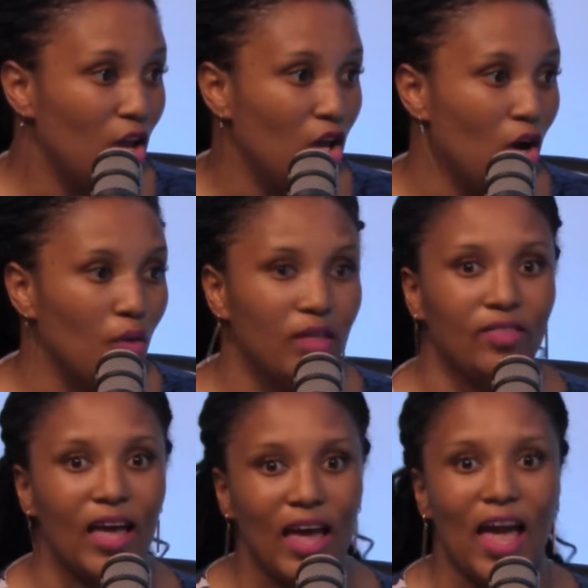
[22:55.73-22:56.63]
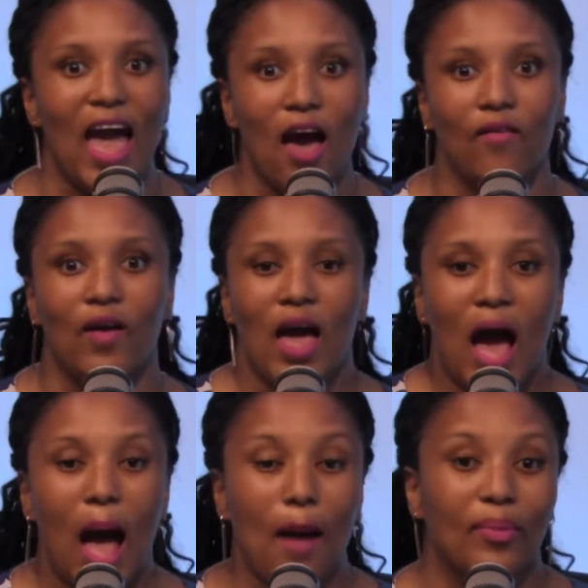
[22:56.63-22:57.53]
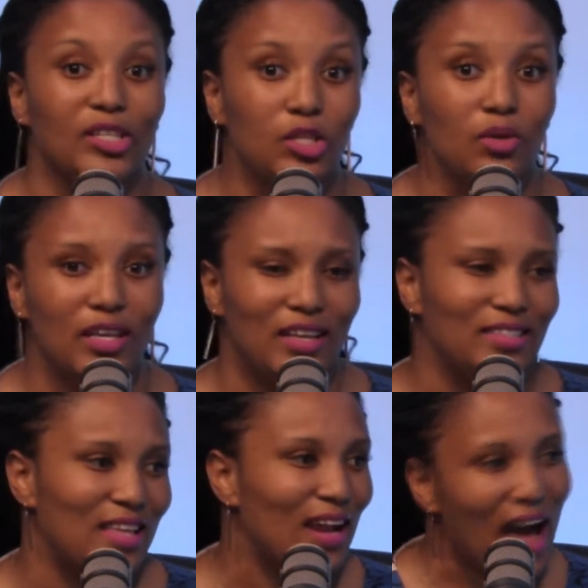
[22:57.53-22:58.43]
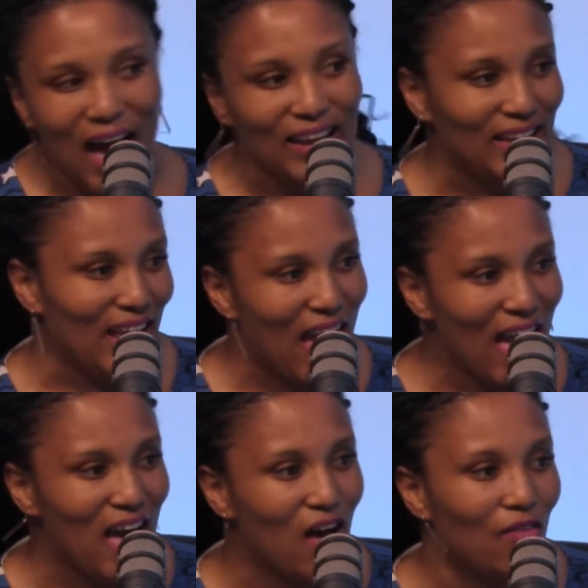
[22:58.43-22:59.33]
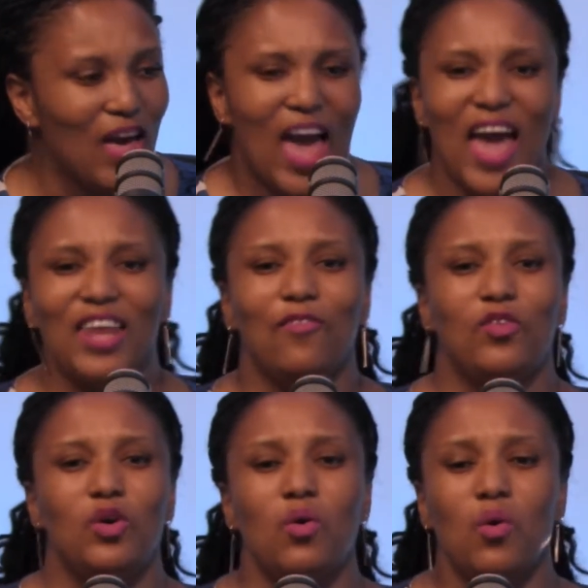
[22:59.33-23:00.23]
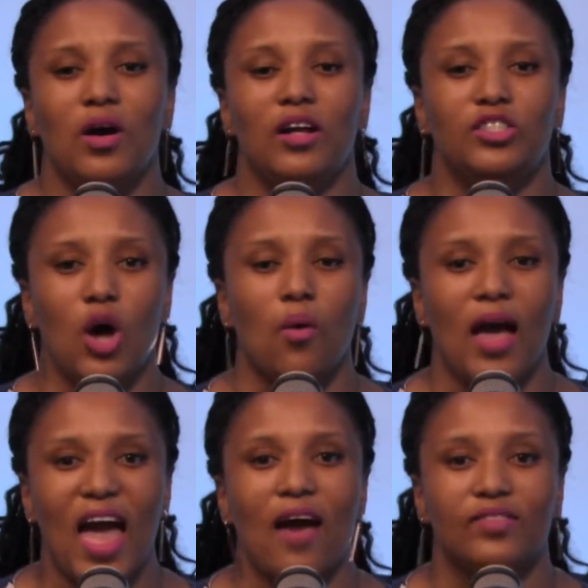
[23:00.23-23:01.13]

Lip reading: You know, that they have opportunities that I didn't have. And if you don't have